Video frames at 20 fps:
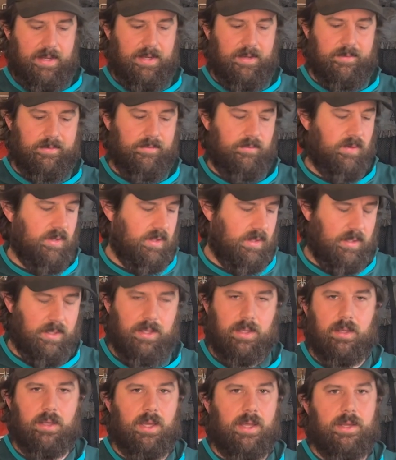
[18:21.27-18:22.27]
didn't really
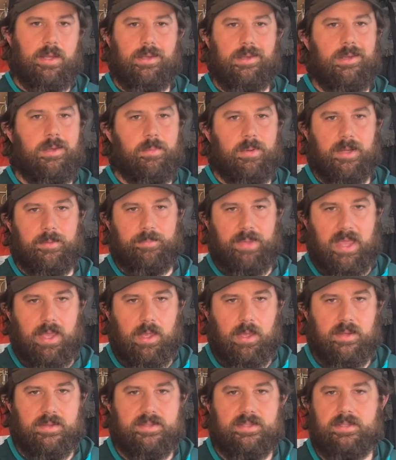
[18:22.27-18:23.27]
need. I didn't need to bring
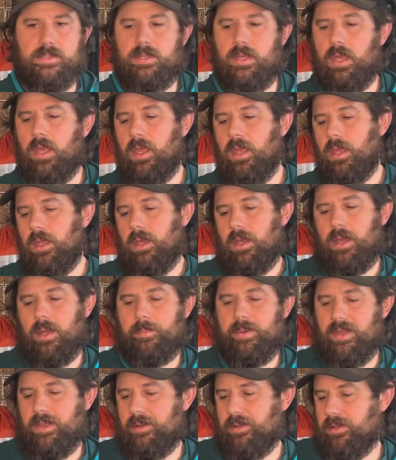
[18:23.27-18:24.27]
pants. I
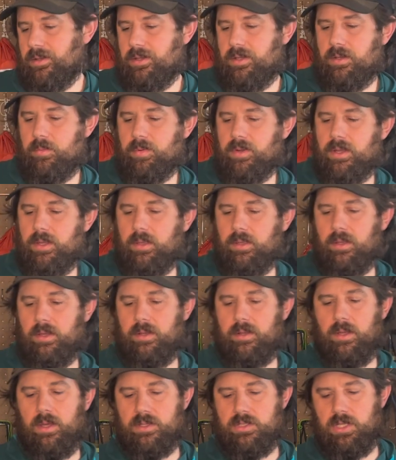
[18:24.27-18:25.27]
probably didn't need to bring
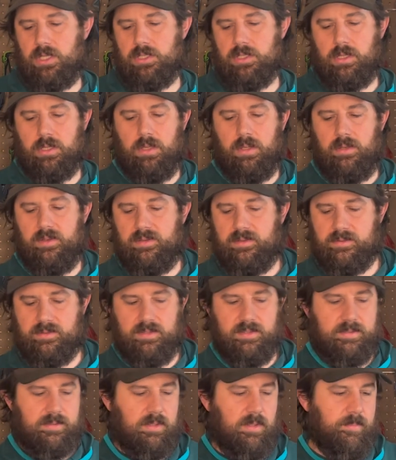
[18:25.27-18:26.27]
a change of clothes
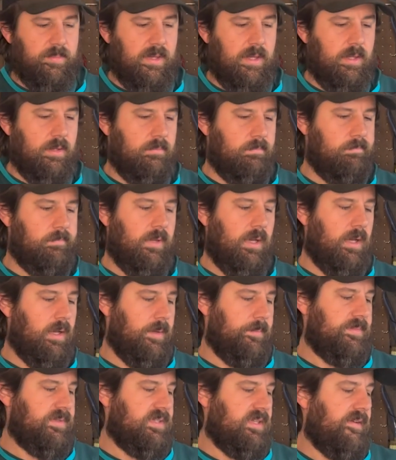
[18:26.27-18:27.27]
to sleep in.
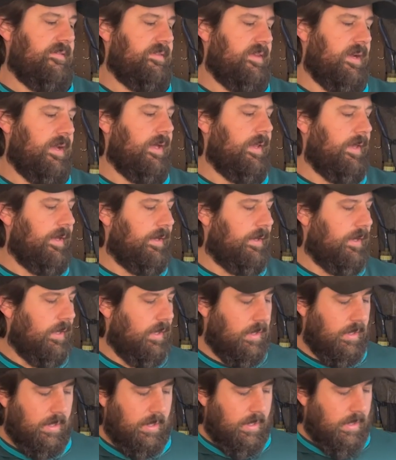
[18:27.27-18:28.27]
Stuff that I like
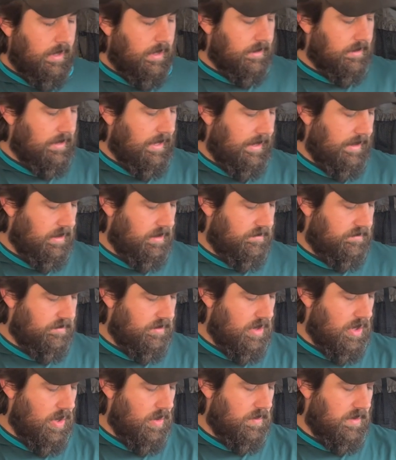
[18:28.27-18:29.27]
kind of
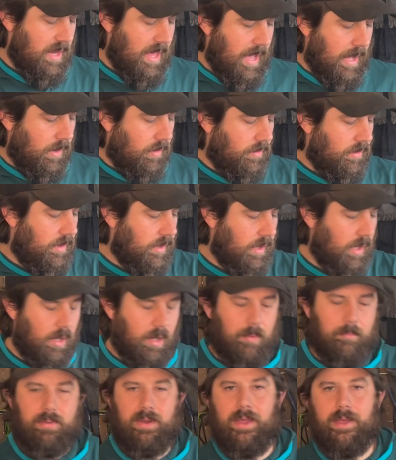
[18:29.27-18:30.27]
know now.
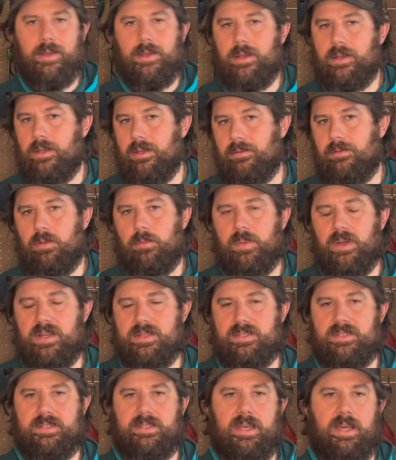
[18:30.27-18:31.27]
Probably didn't need 2
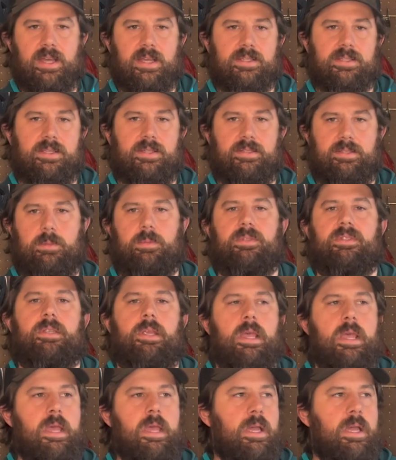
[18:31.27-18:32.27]
pairs of socks because it was
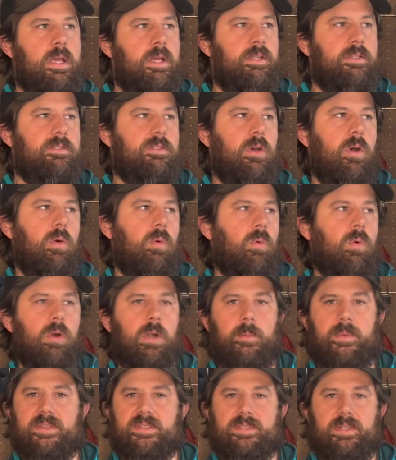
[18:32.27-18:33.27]
so
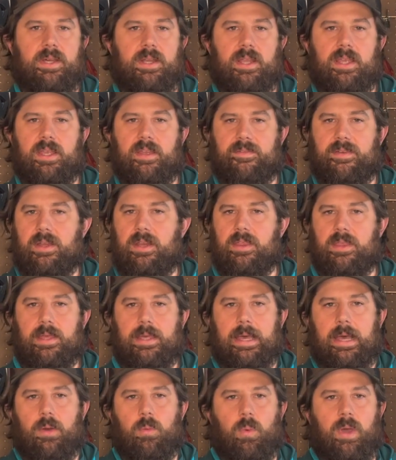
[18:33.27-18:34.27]
warm and sunny. If anything
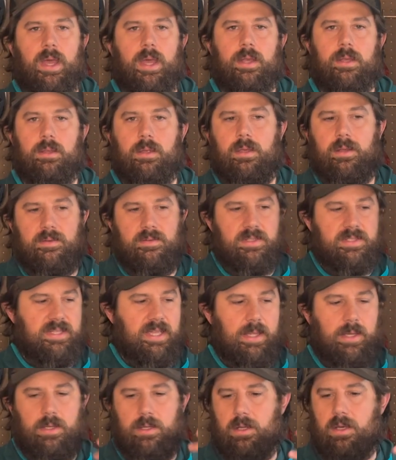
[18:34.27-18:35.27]
got wet, you could have just
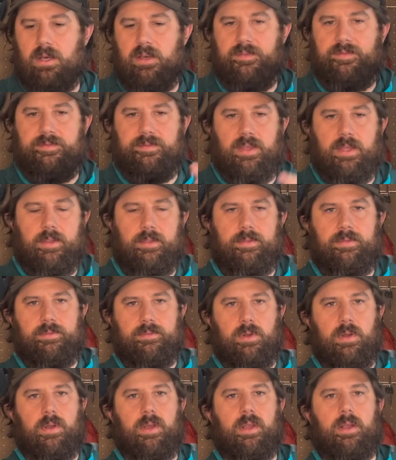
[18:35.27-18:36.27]
taken it off and
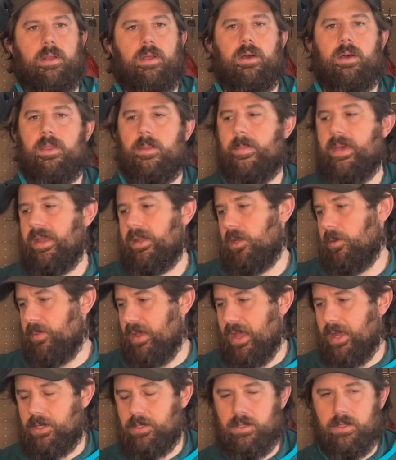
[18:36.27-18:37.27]
thrown it on the back of your
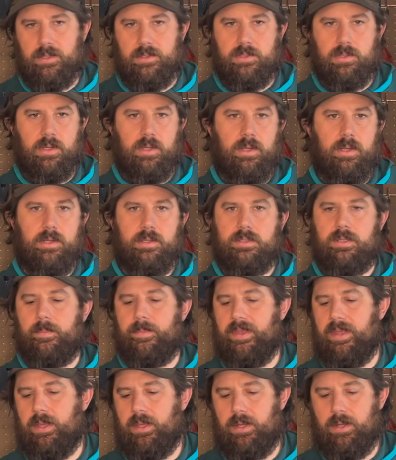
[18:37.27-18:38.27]
pack or in a tree or
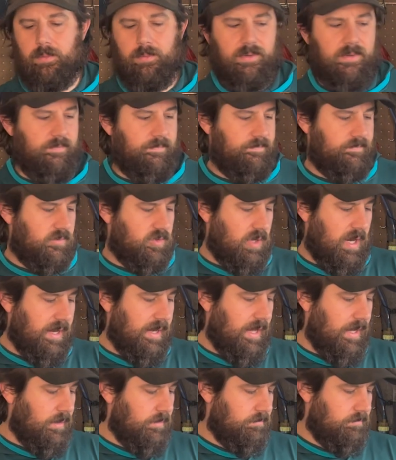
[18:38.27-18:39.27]
something, and it would have dried
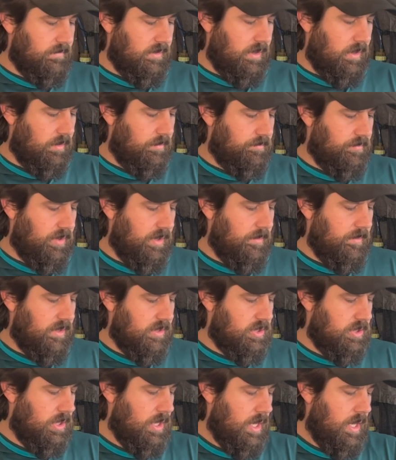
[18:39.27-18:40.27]
out, pretty
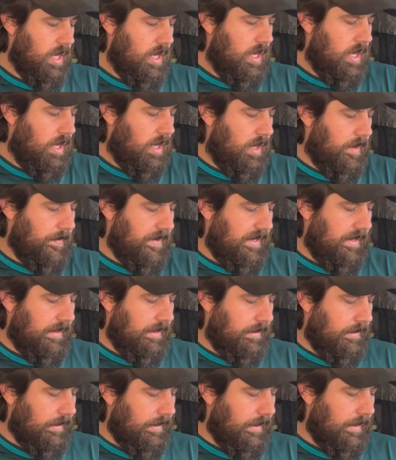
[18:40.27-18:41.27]
much
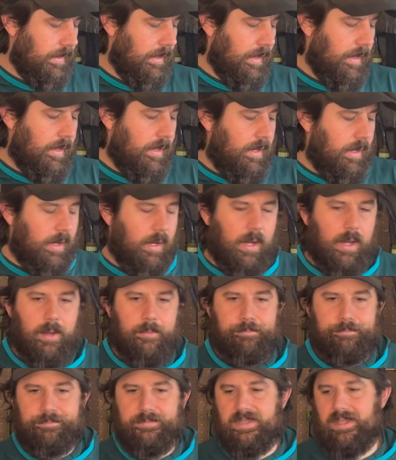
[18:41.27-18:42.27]
immediately.
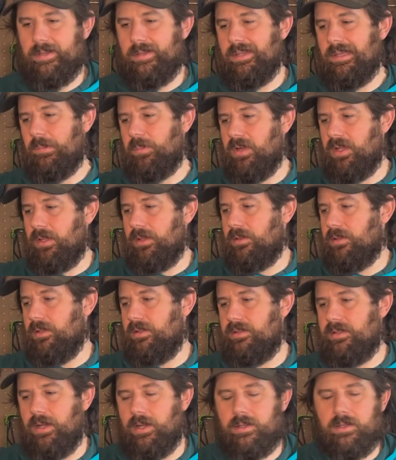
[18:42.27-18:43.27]
Didn't need to bring the
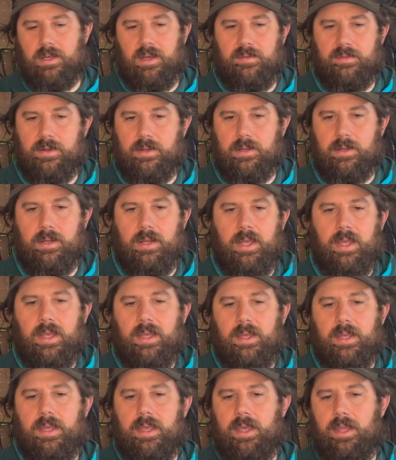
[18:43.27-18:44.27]
duck cover.
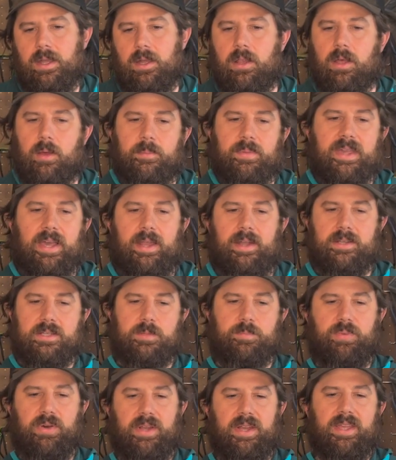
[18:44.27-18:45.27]
Ended up kind of
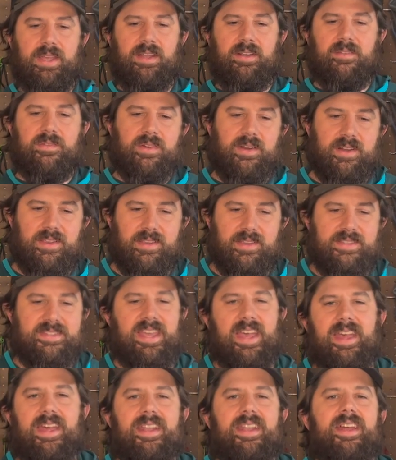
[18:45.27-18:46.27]
just putting it in front of the
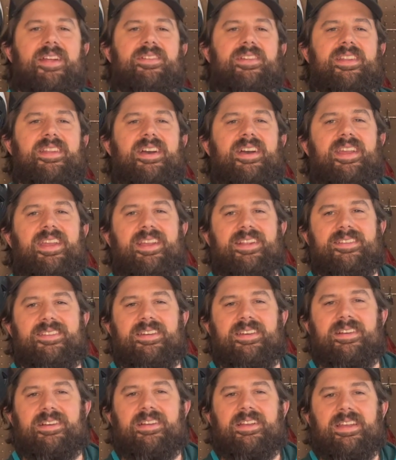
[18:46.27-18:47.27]
tent every night
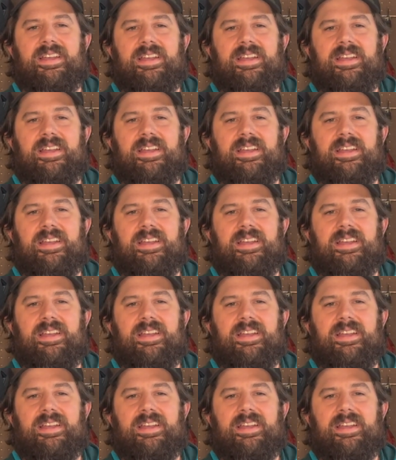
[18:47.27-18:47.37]
to,